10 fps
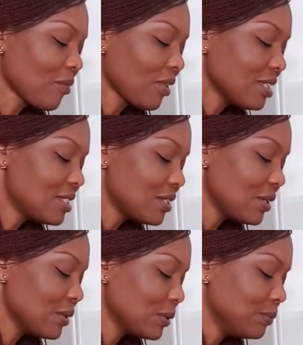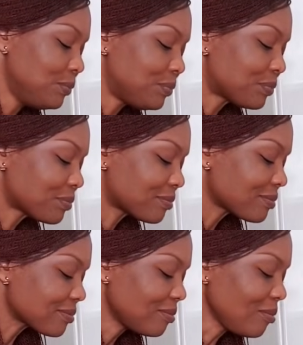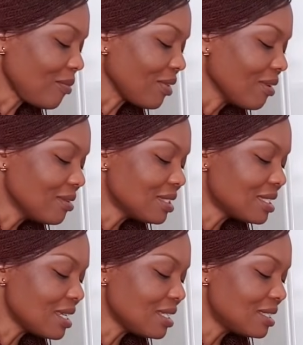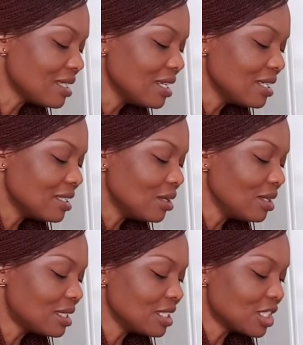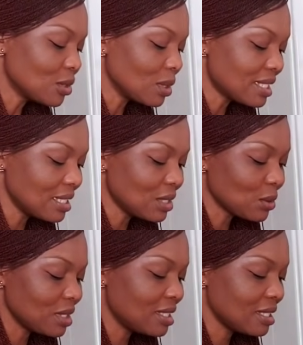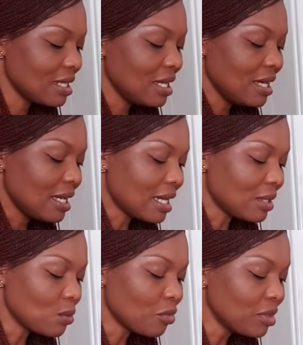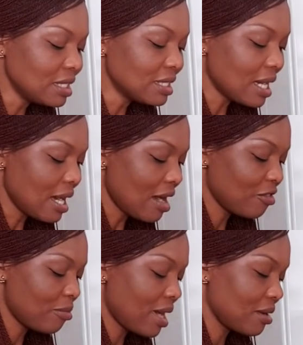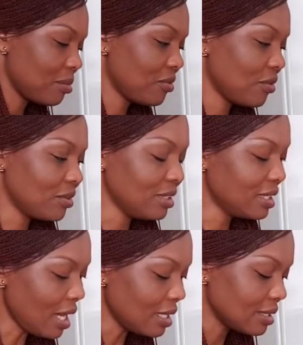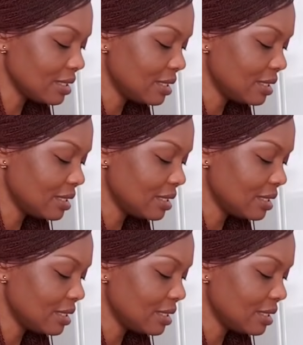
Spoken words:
So she said the only thing she will listen to is that we'll finish that half bag before. Hi!